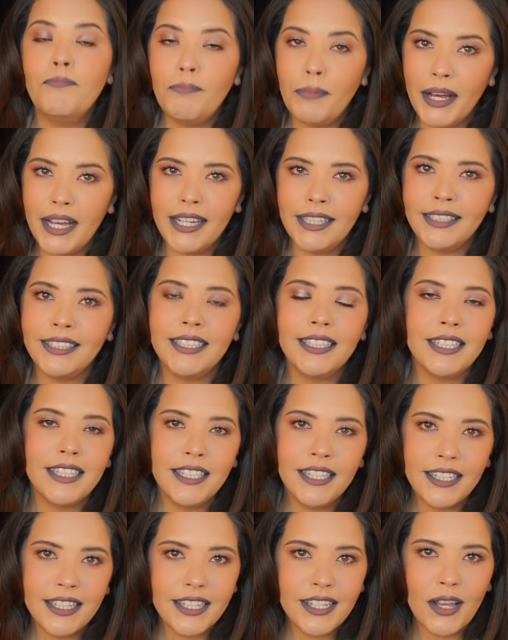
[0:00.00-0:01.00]
But since
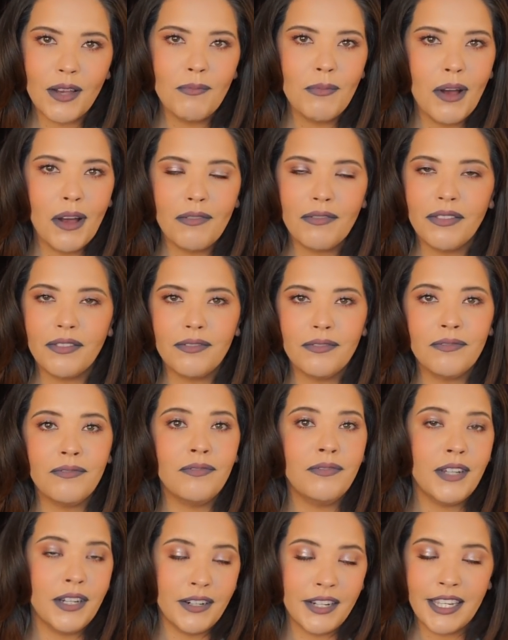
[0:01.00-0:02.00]
it does come off
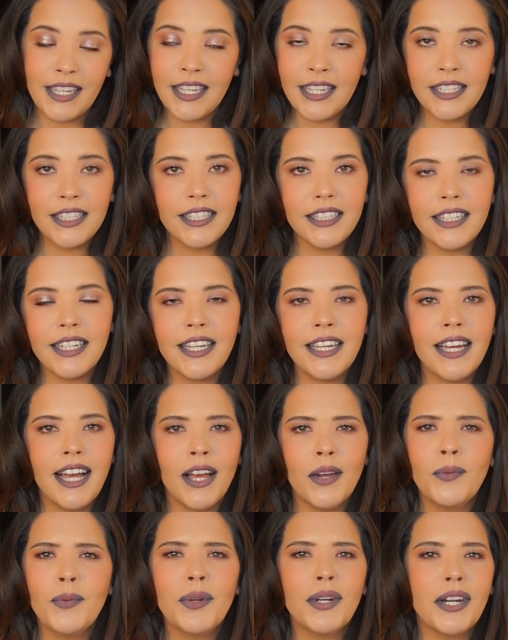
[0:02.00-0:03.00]
very easily.
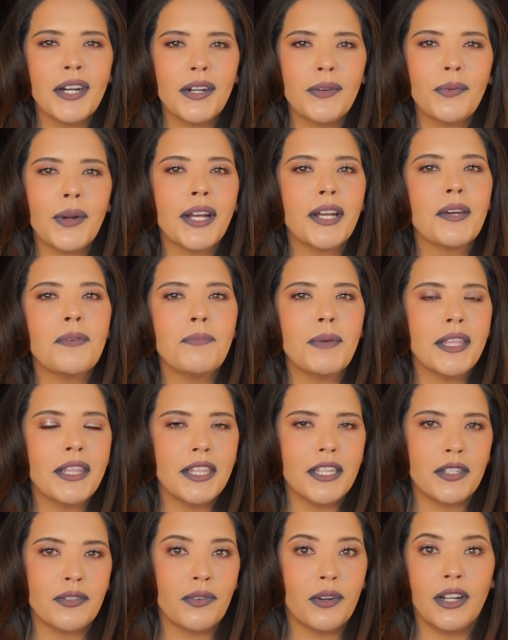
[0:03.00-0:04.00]
I wouldn't recommend
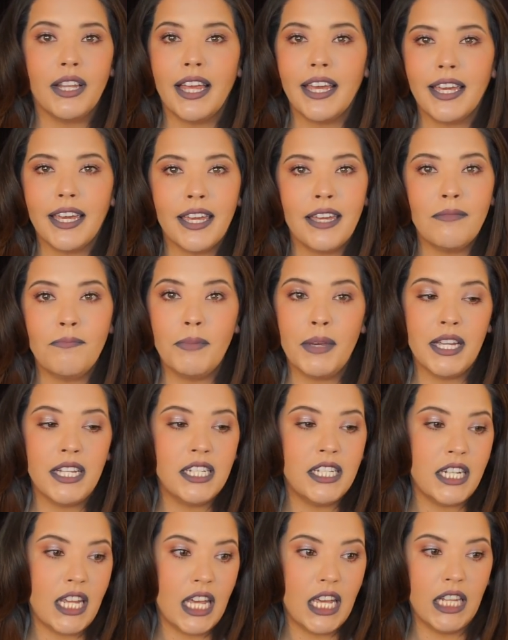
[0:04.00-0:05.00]
this for like a
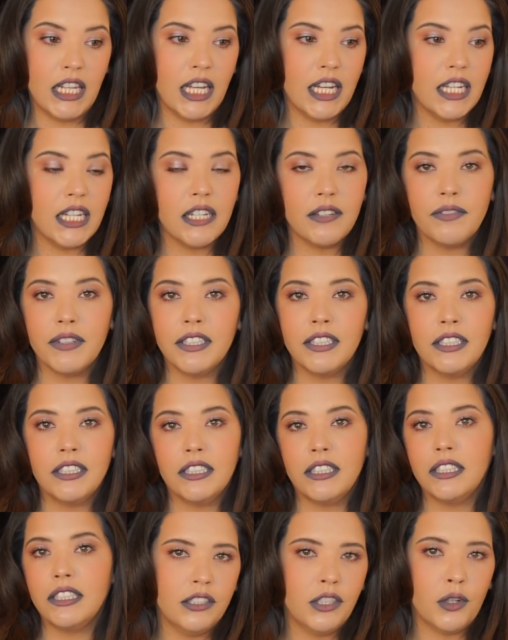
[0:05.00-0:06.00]
big date, like if
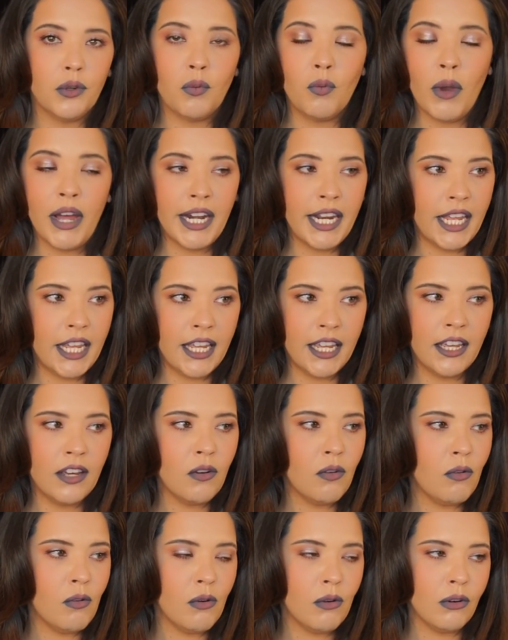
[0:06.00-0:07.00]
it's your wedding
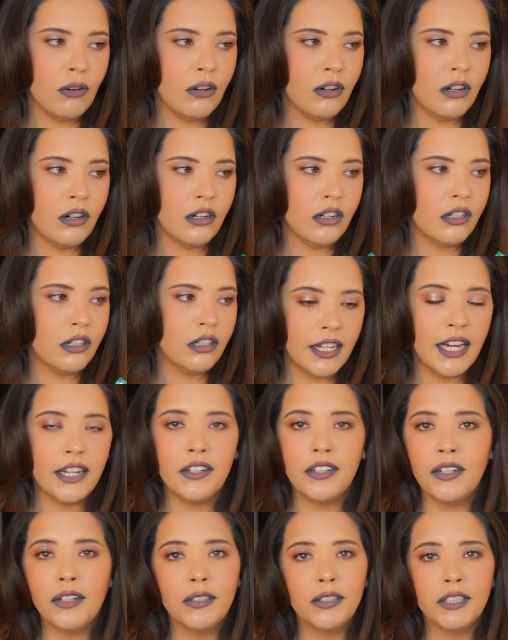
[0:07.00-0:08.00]
or I
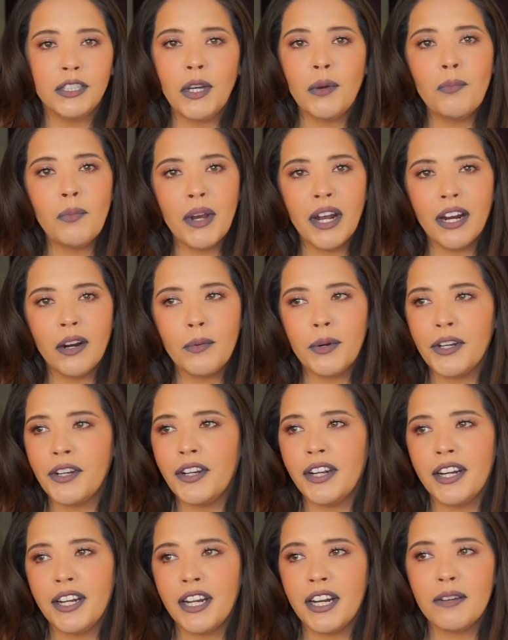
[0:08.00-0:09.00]
don't know, somewhere where
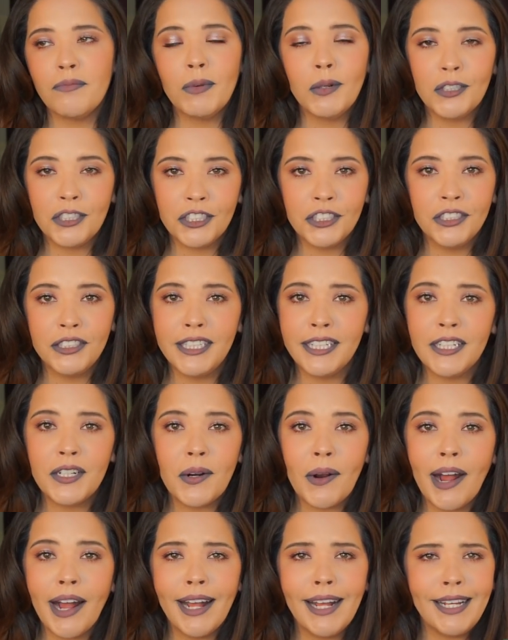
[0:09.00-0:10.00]
you're gonna get emotional and
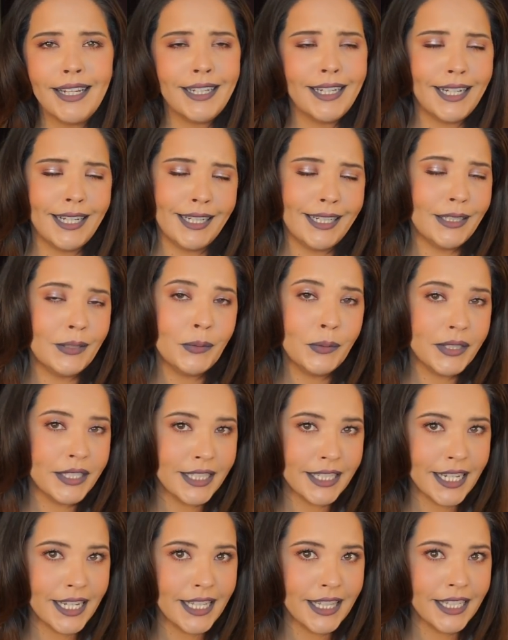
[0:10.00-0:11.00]
cry, I
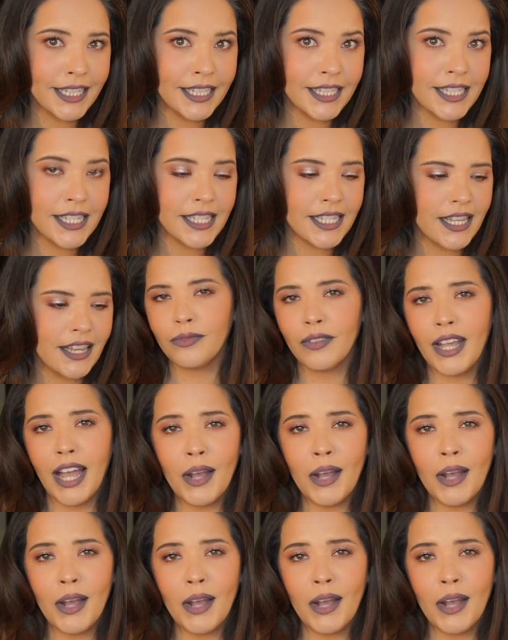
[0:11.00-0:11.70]
wouldn't take this.